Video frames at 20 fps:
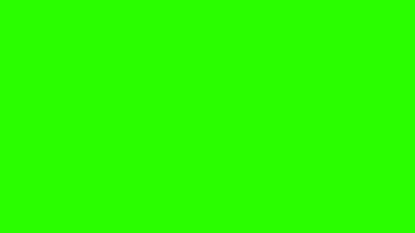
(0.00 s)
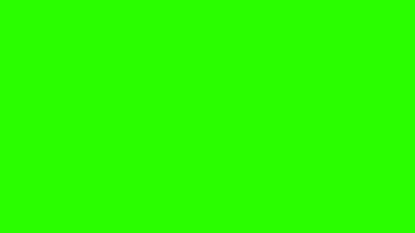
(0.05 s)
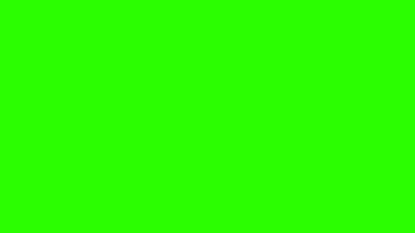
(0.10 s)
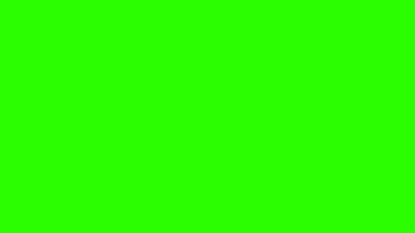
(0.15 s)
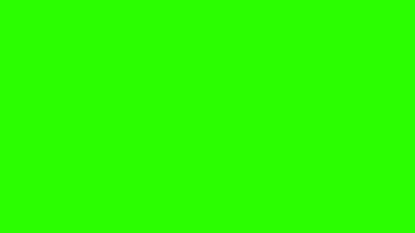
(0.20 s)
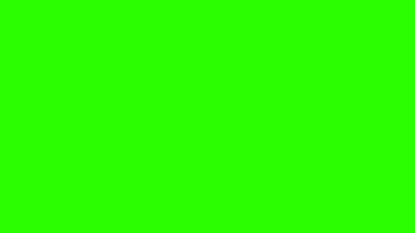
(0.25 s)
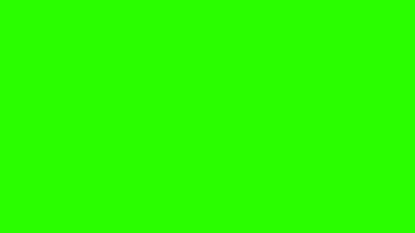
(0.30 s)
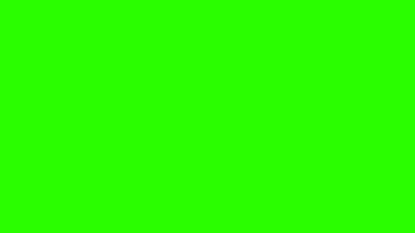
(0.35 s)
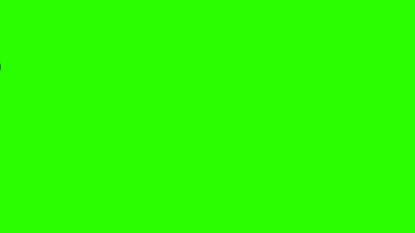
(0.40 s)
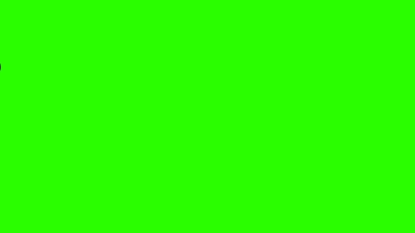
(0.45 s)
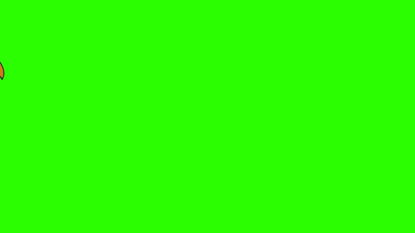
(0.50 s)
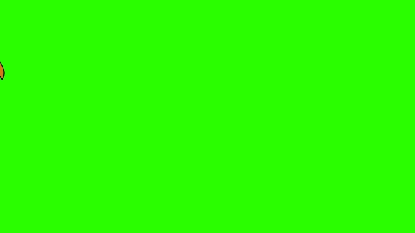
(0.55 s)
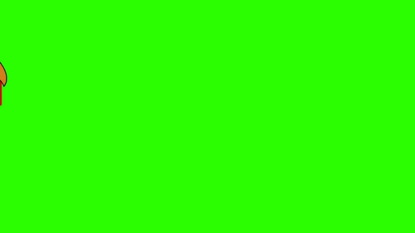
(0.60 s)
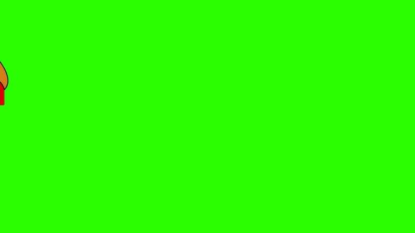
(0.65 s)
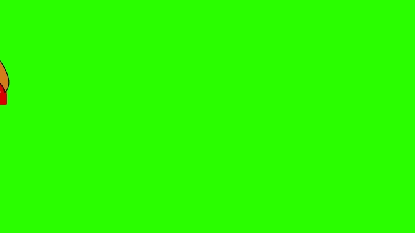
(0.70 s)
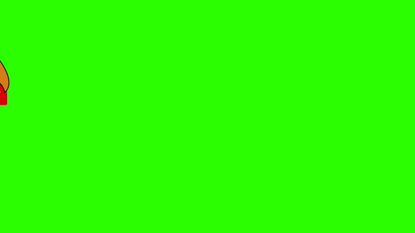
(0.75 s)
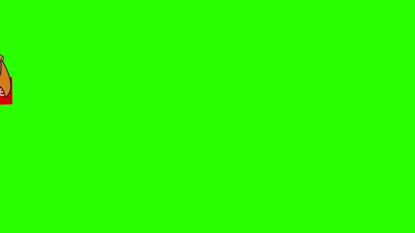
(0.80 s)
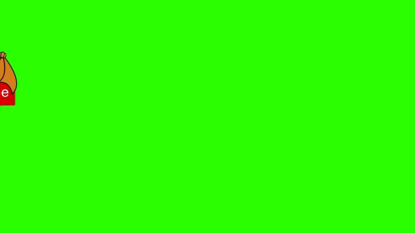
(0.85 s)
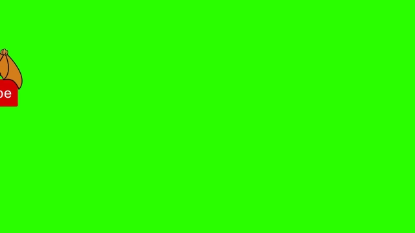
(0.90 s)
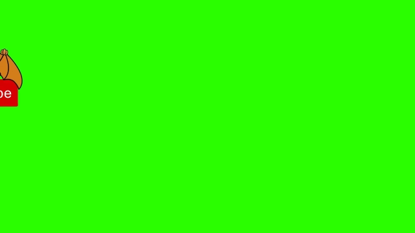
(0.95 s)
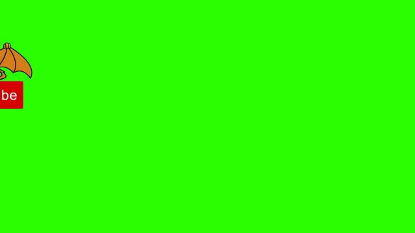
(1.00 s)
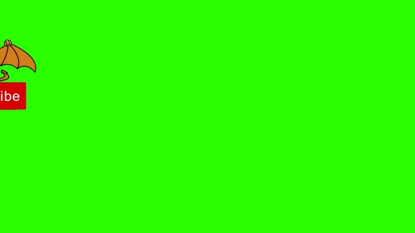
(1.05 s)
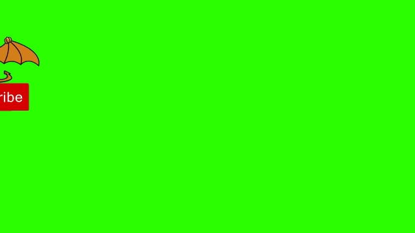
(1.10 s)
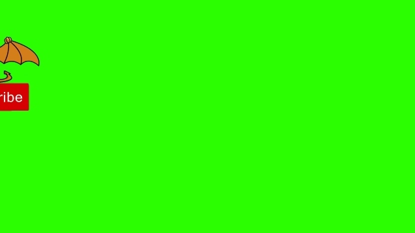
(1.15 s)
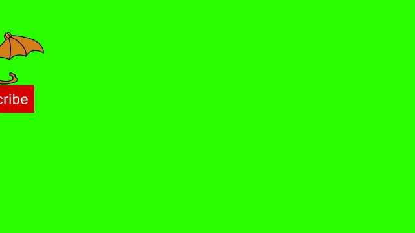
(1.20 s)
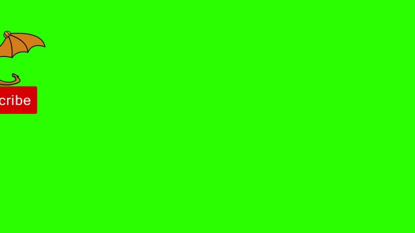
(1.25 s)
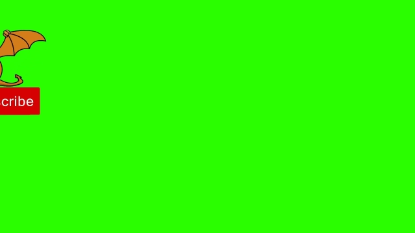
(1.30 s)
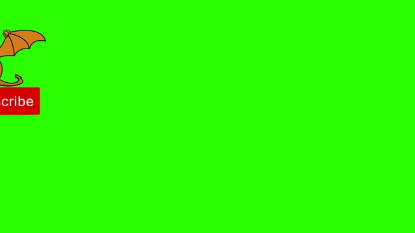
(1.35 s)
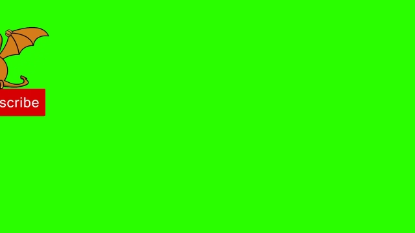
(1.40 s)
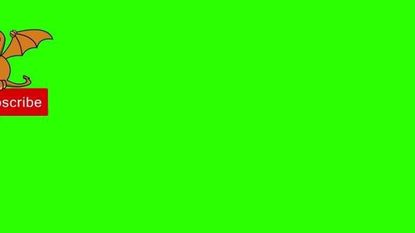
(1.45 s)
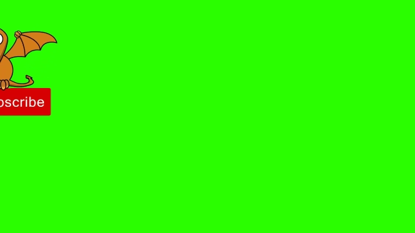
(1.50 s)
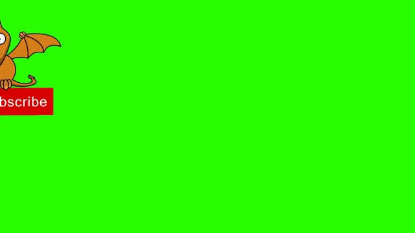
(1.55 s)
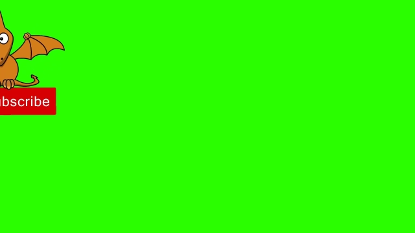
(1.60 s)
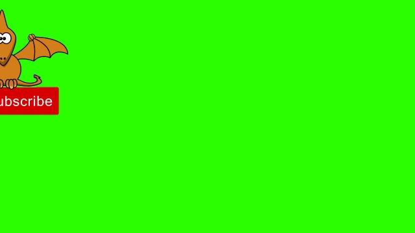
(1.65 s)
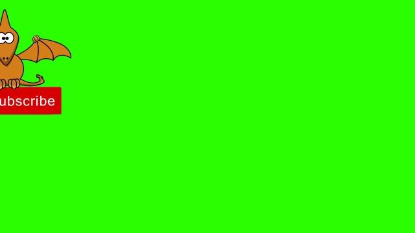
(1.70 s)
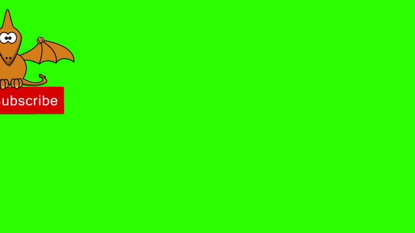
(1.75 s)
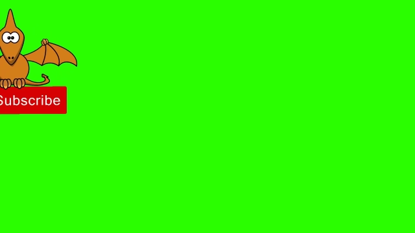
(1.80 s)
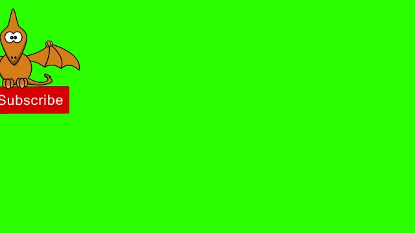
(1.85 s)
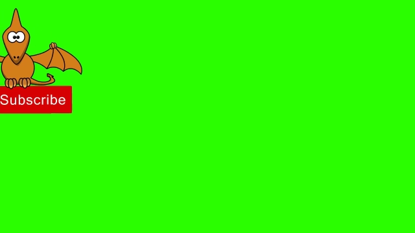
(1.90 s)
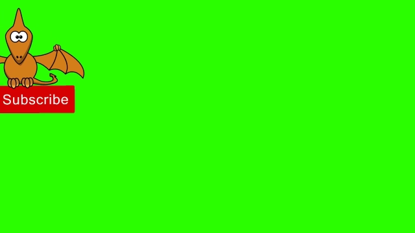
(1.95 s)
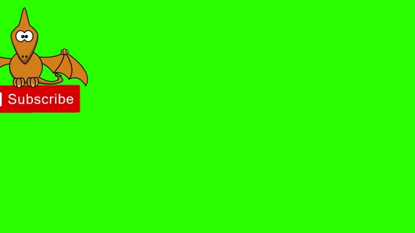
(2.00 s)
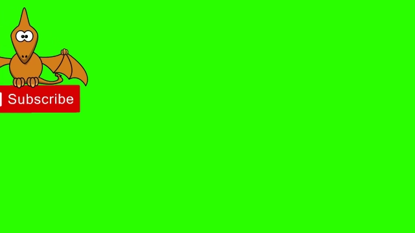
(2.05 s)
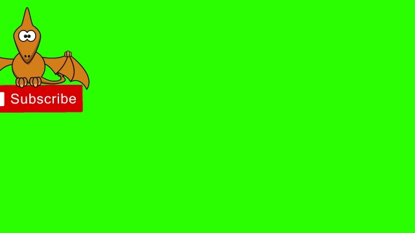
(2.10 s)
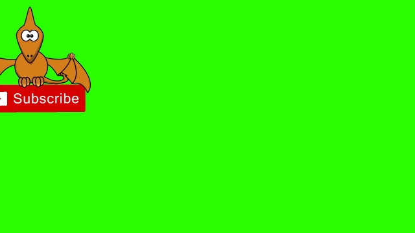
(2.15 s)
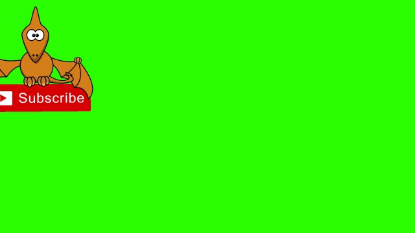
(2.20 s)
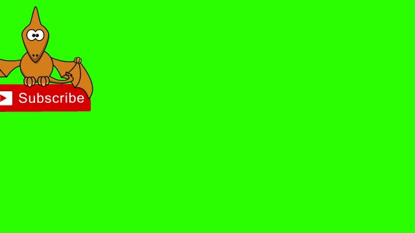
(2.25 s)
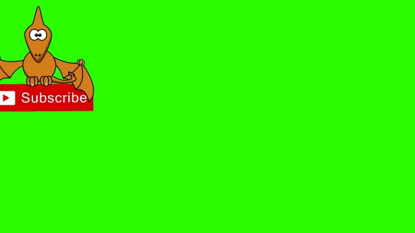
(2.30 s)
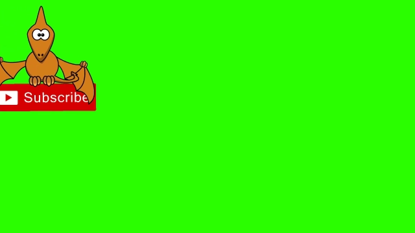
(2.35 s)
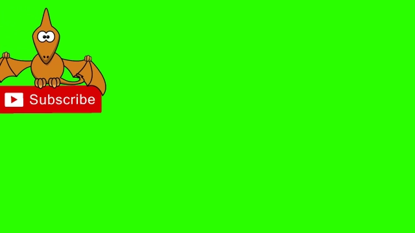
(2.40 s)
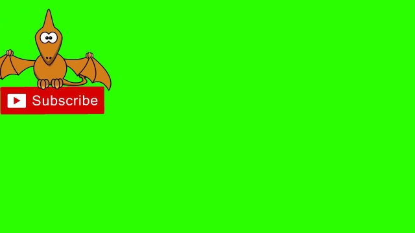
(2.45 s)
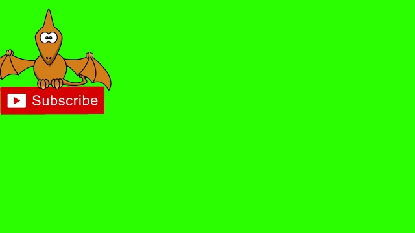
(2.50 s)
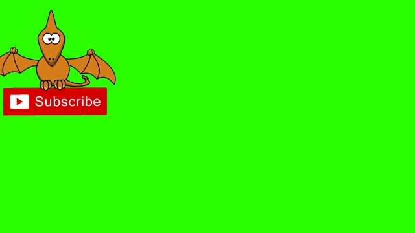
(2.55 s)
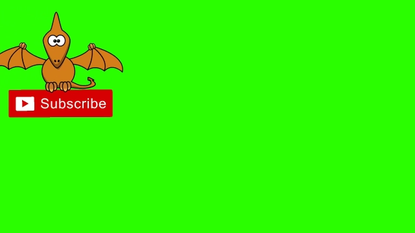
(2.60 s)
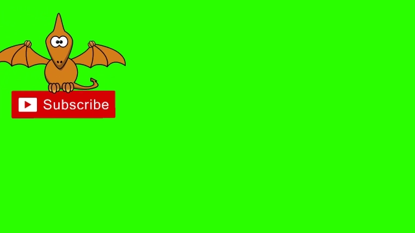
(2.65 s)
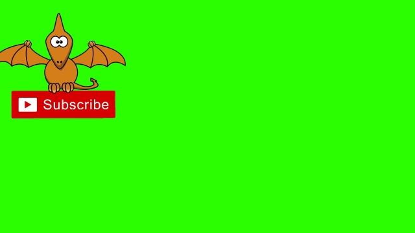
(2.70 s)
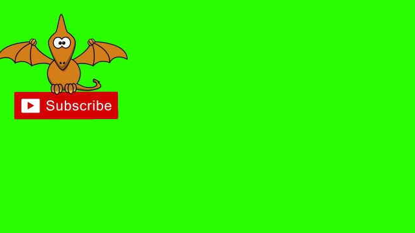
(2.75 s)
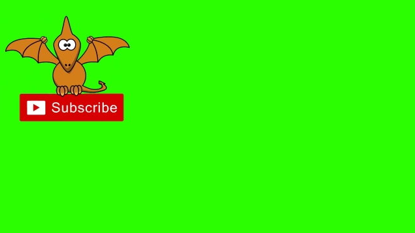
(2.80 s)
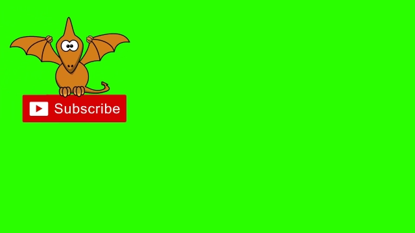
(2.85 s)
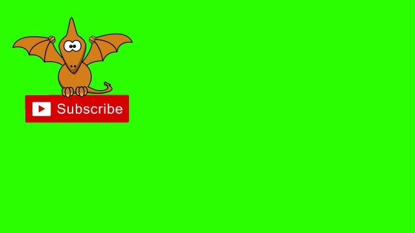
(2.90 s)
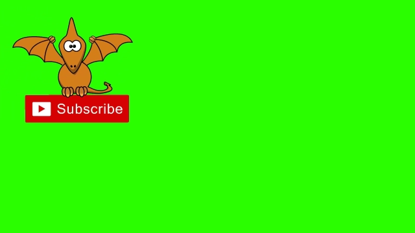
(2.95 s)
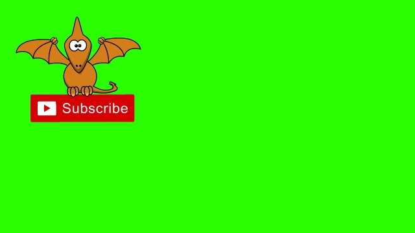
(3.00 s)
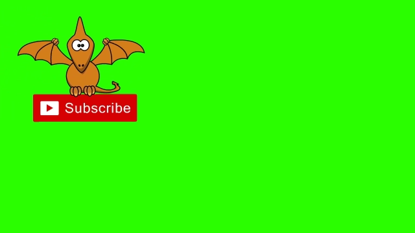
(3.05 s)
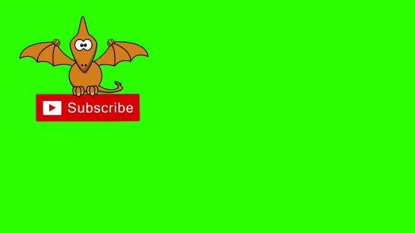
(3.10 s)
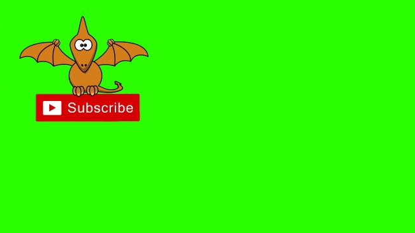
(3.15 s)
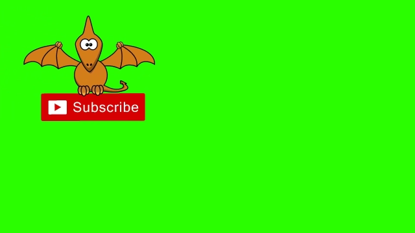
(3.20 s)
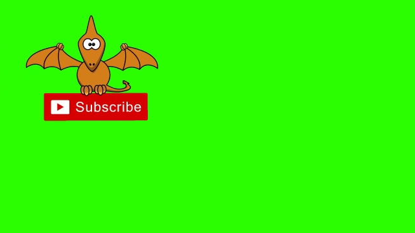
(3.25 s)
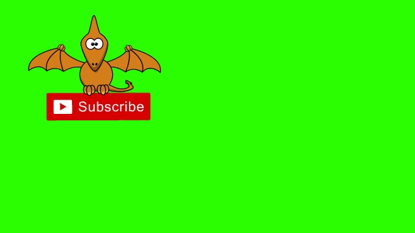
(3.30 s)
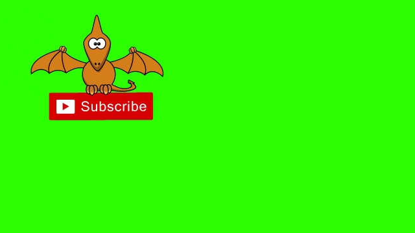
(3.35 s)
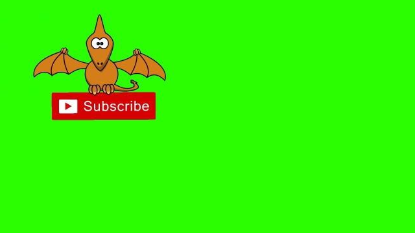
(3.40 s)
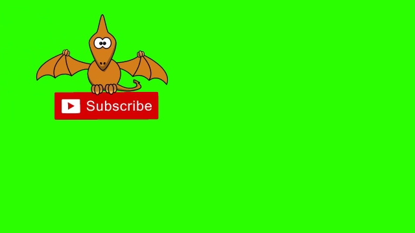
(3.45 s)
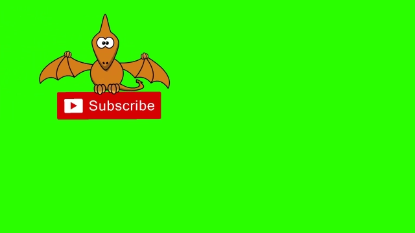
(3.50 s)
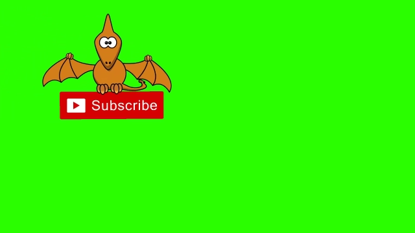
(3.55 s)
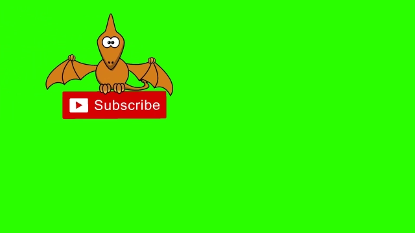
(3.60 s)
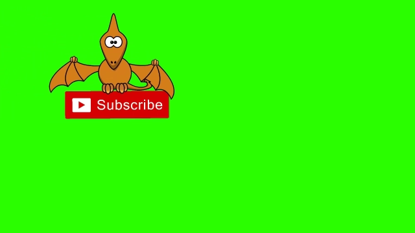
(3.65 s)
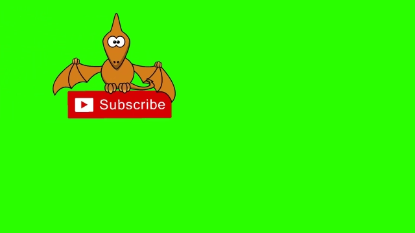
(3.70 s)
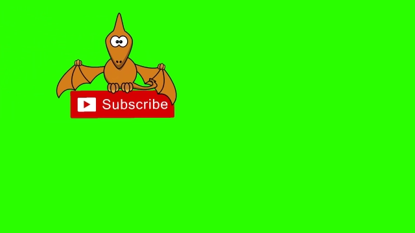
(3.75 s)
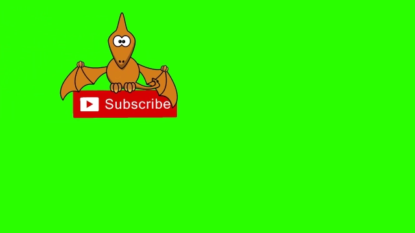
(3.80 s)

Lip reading: (no speaker visible)